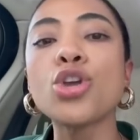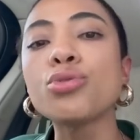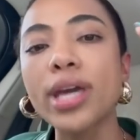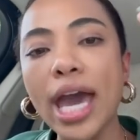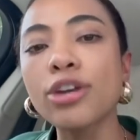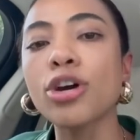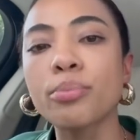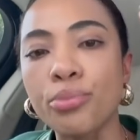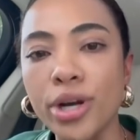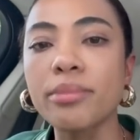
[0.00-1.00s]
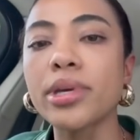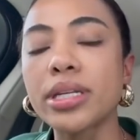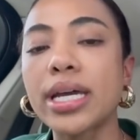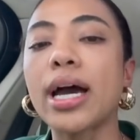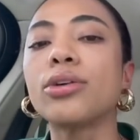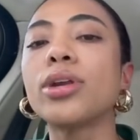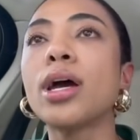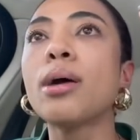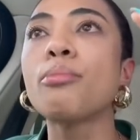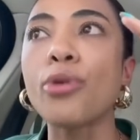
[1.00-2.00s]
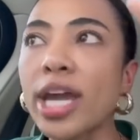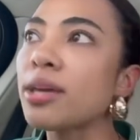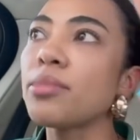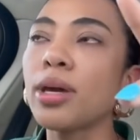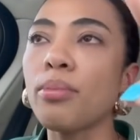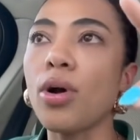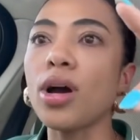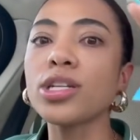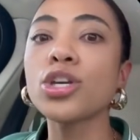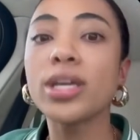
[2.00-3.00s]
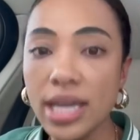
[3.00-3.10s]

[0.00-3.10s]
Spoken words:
You cannot bring me down, break me apart.